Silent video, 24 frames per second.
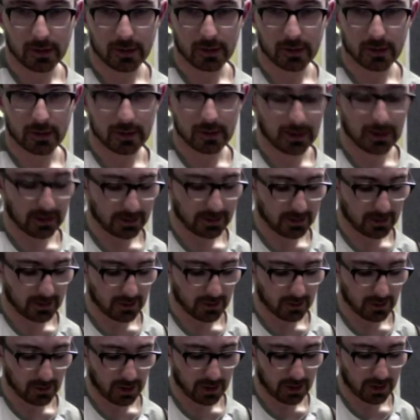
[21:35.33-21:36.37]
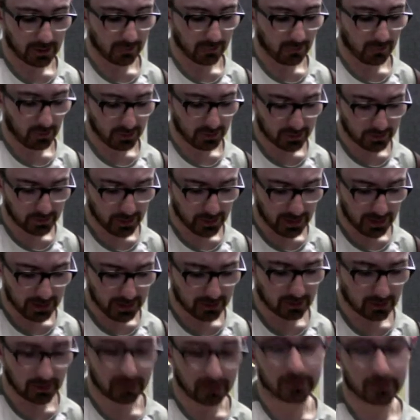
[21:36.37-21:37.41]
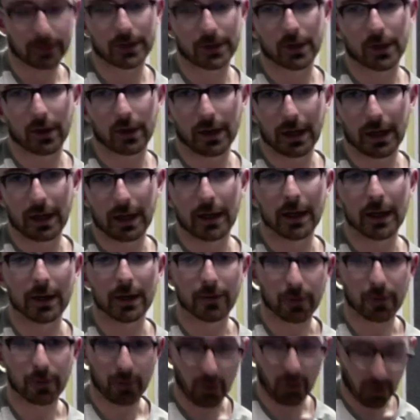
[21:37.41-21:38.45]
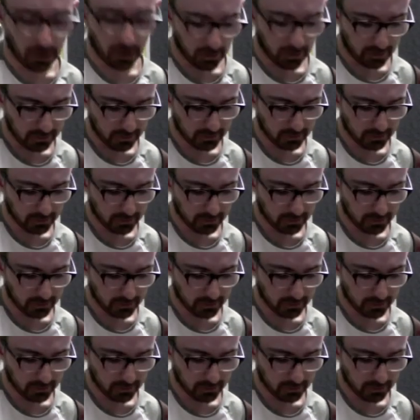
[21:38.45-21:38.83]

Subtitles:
Okay, so at full speed, or sorry, in flow.